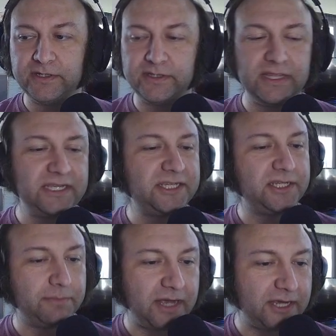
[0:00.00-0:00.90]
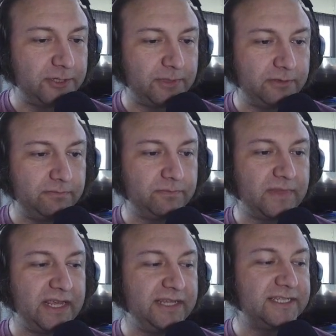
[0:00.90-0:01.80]
This is impossible.
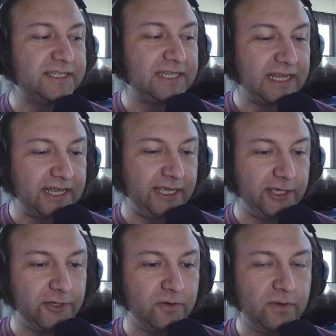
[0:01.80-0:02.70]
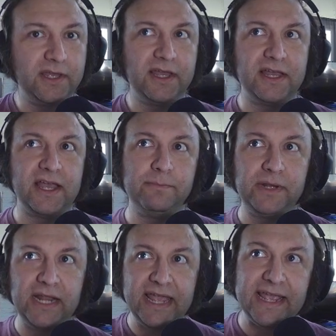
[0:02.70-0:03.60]
He's selling you a
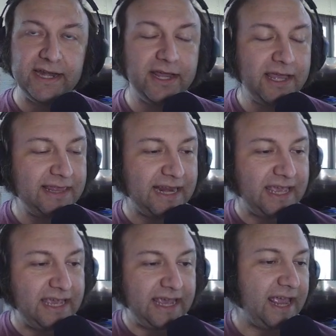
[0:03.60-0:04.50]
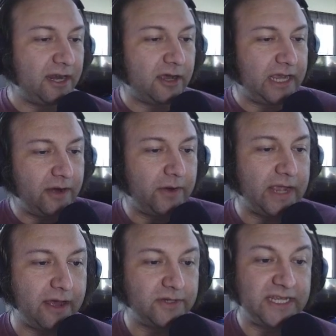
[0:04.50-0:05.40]
plan that he cannot carry
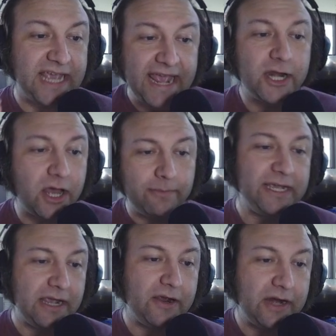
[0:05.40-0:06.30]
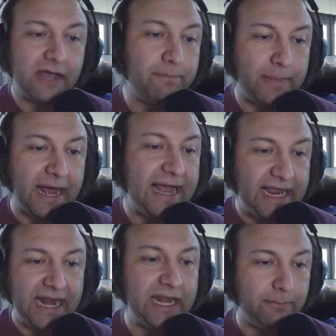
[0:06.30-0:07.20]
out, cannot be carried out by
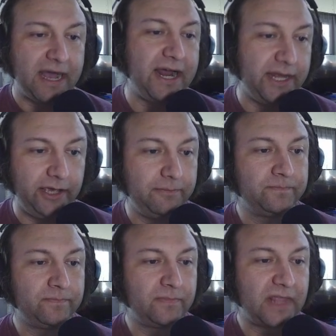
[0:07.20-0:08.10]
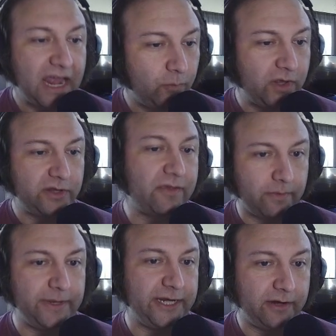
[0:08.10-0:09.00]
anybody, and will never
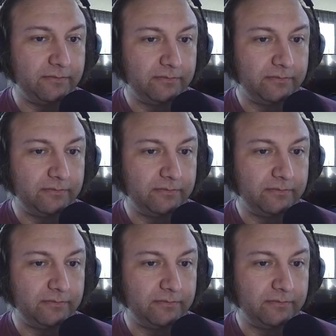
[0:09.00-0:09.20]
be done.